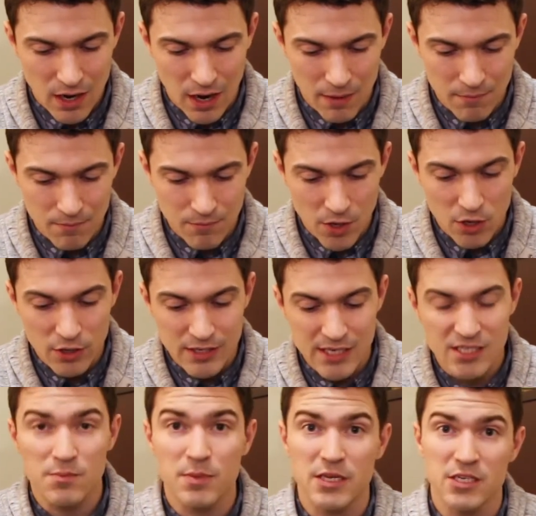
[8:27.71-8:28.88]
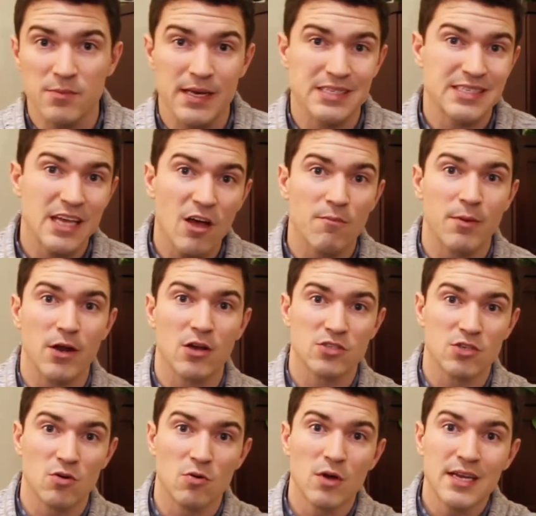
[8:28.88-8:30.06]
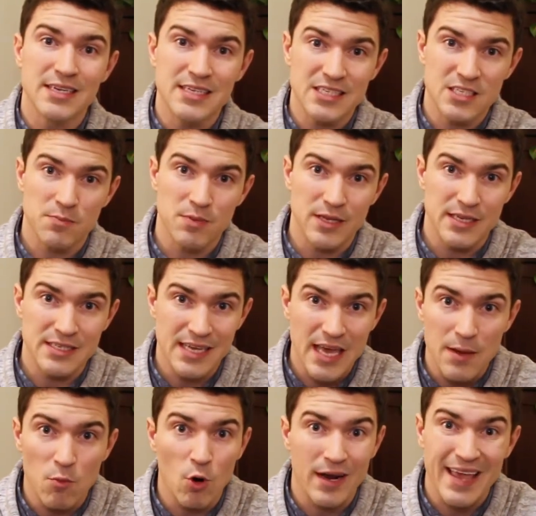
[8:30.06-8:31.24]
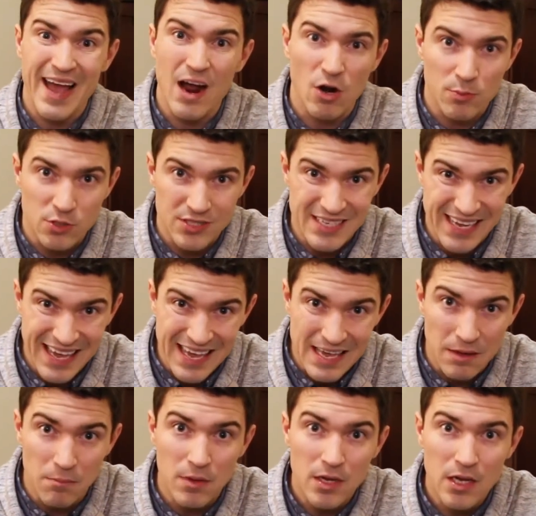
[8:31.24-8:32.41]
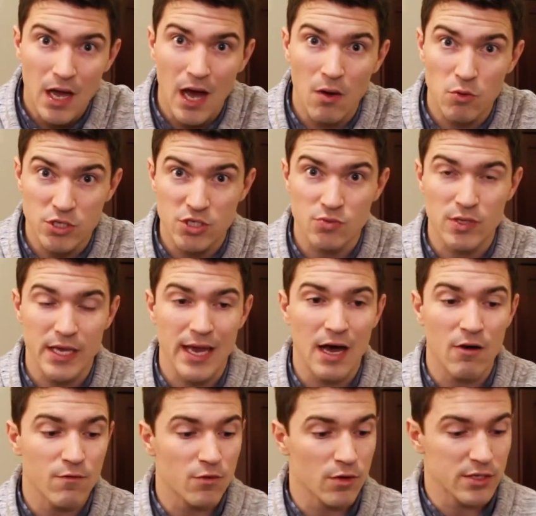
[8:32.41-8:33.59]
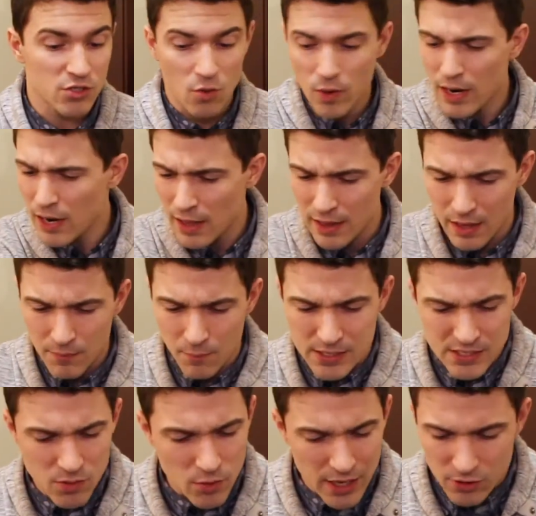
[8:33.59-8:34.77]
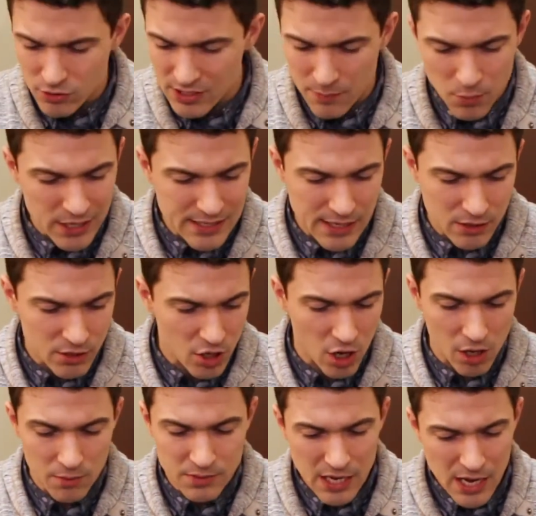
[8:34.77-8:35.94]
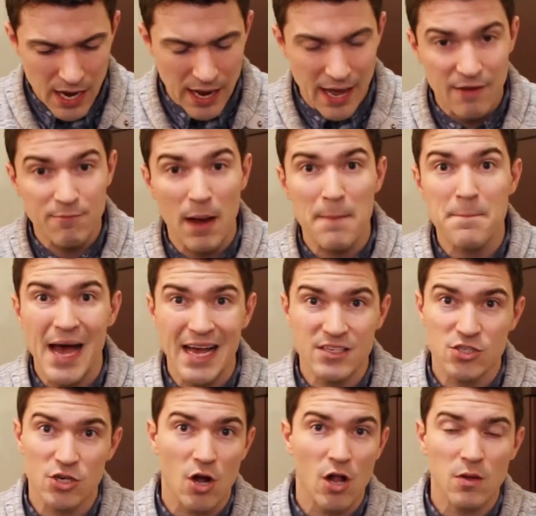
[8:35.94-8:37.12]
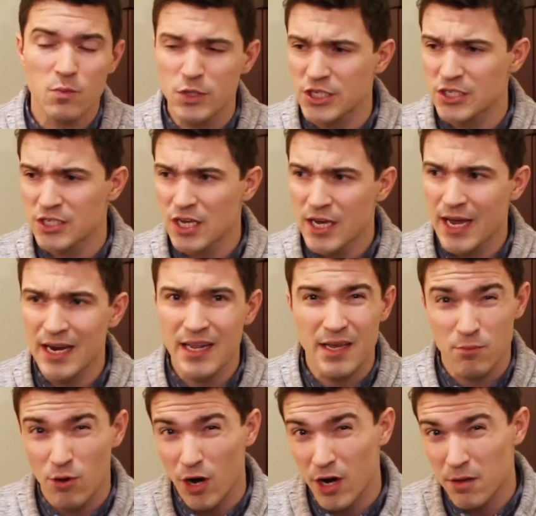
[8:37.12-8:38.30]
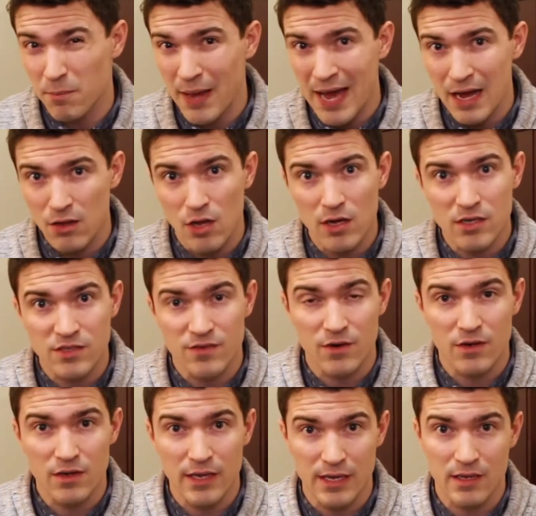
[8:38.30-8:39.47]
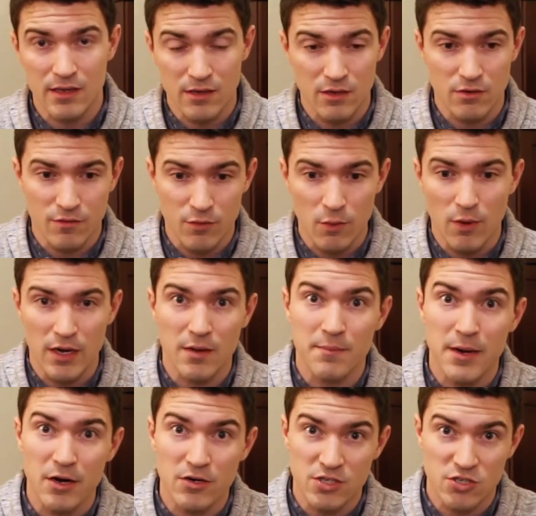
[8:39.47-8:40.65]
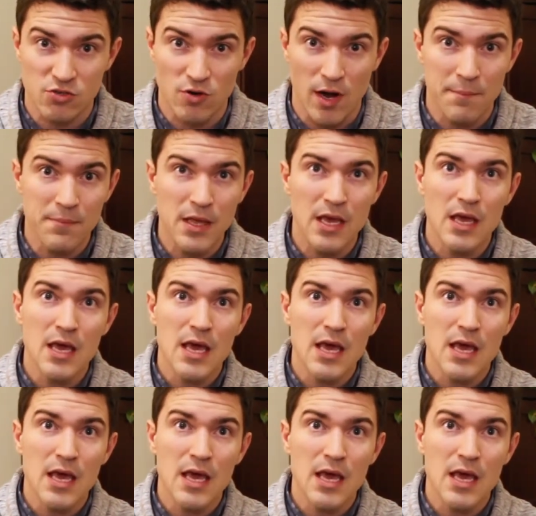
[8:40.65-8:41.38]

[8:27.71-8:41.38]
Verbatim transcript: um, not only discipline to myself, but also discipline to him or accountable to him, uh, which is really helpful. And so what I, basically what I do is I break it down into columns. I have my master column, which is kind of like product backlog as far like, you know, if we want to compare it to Scrum.